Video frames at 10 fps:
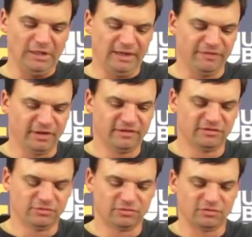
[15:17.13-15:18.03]
and I thought
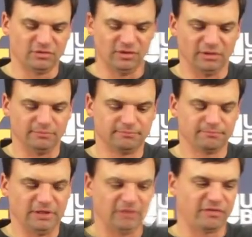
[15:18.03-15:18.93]
this was
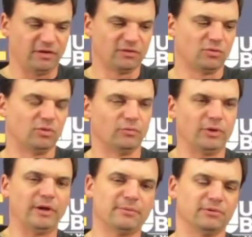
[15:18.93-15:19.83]
in the third quarter, and
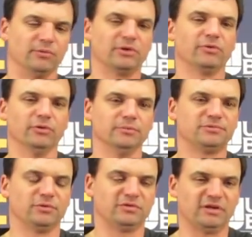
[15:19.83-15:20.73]
we were able to
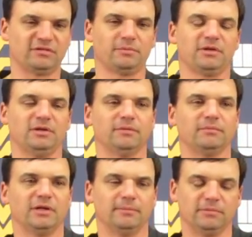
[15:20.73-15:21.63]
regroup, so it's not something that
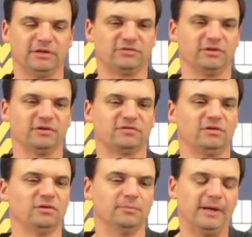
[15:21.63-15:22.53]
I'm necessarily
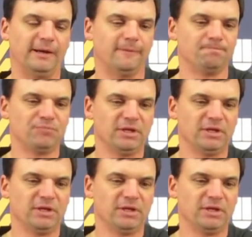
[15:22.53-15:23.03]
concerned about.